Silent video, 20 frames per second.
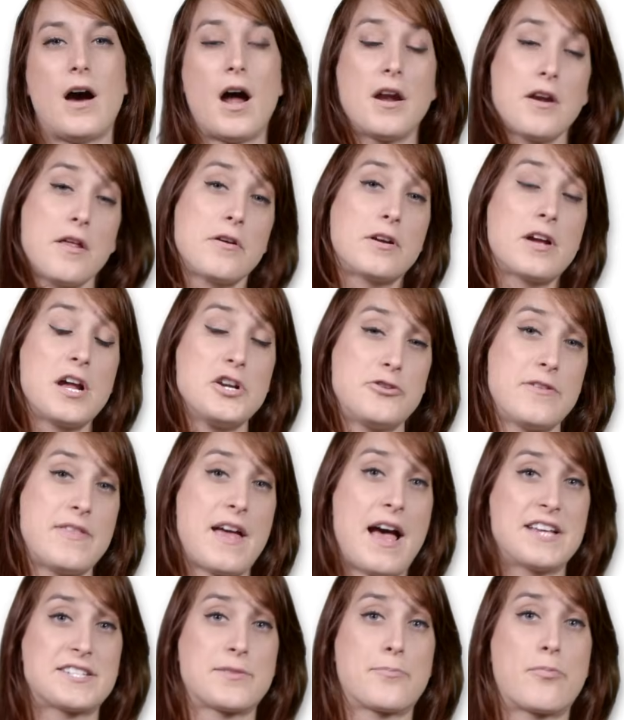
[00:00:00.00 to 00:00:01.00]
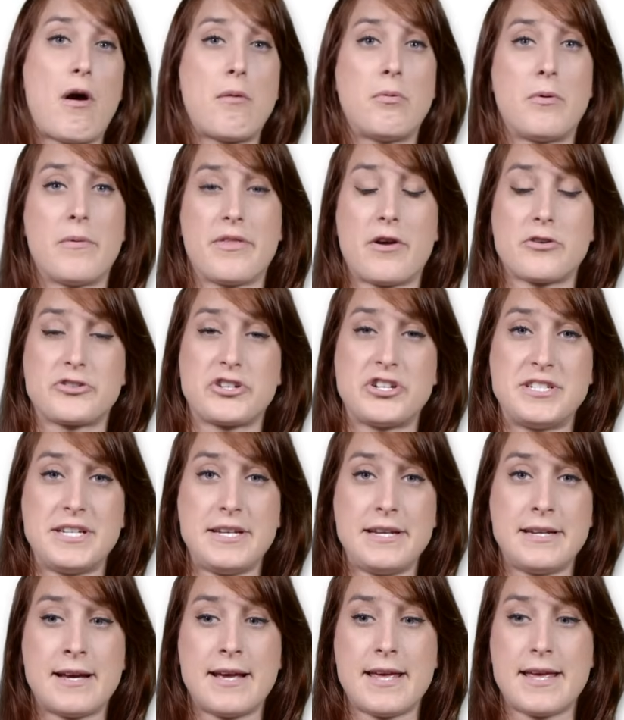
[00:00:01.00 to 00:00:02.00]
Another country that has a problem with
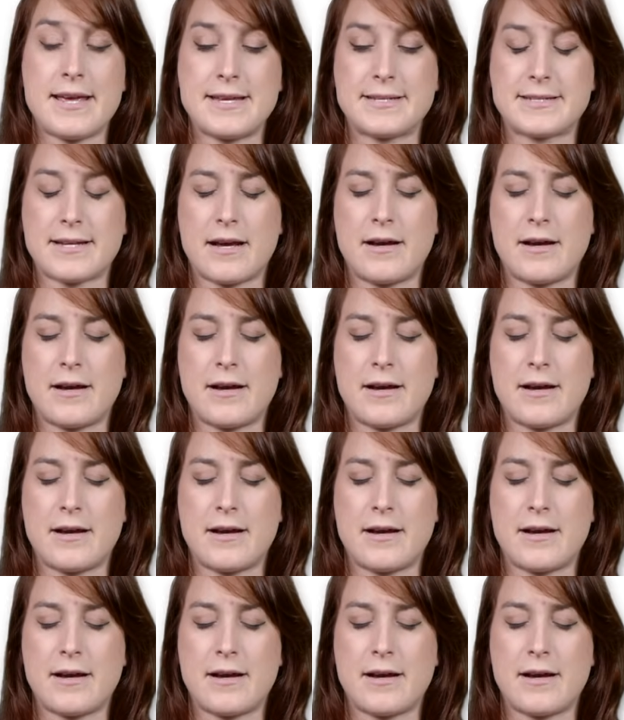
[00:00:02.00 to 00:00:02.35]
Argentina is